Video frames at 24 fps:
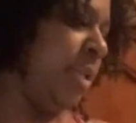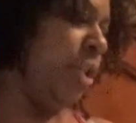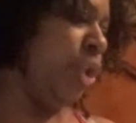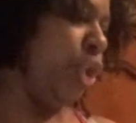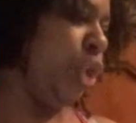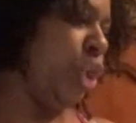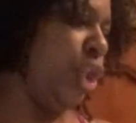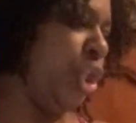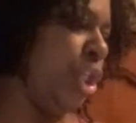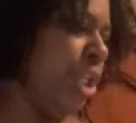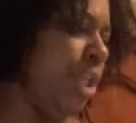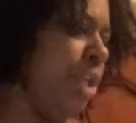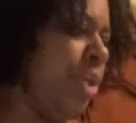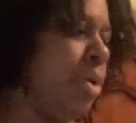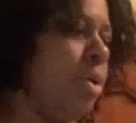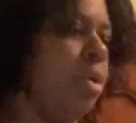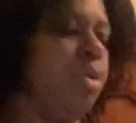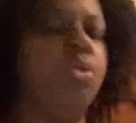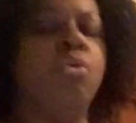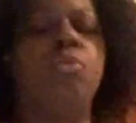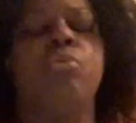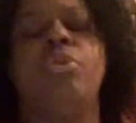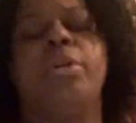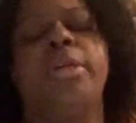sheer
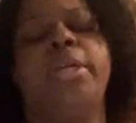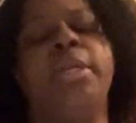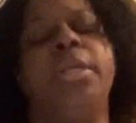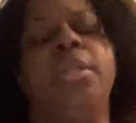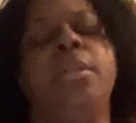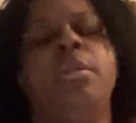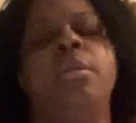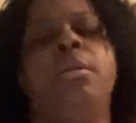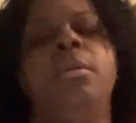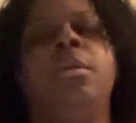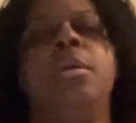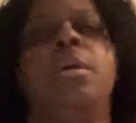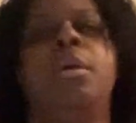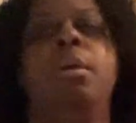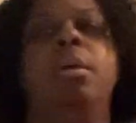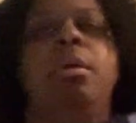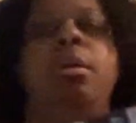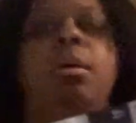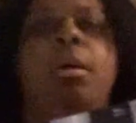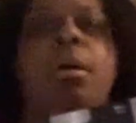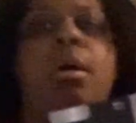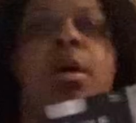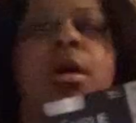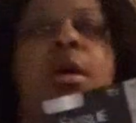green
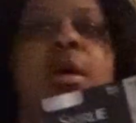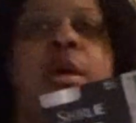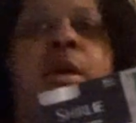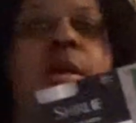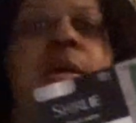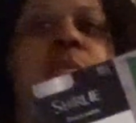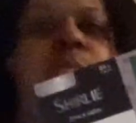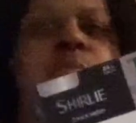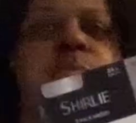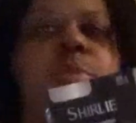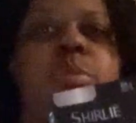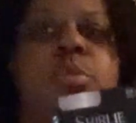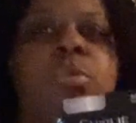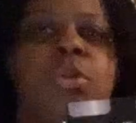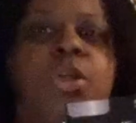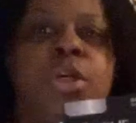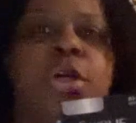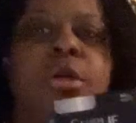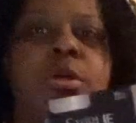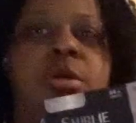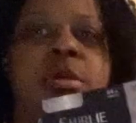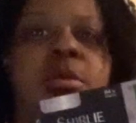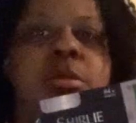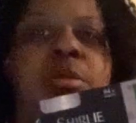
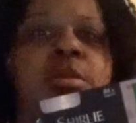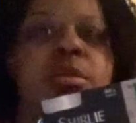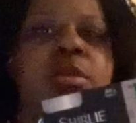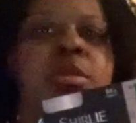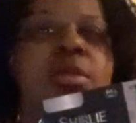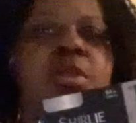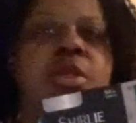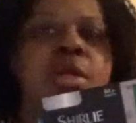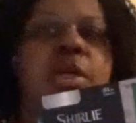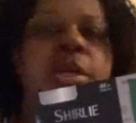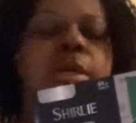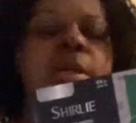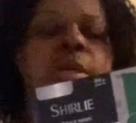curtains.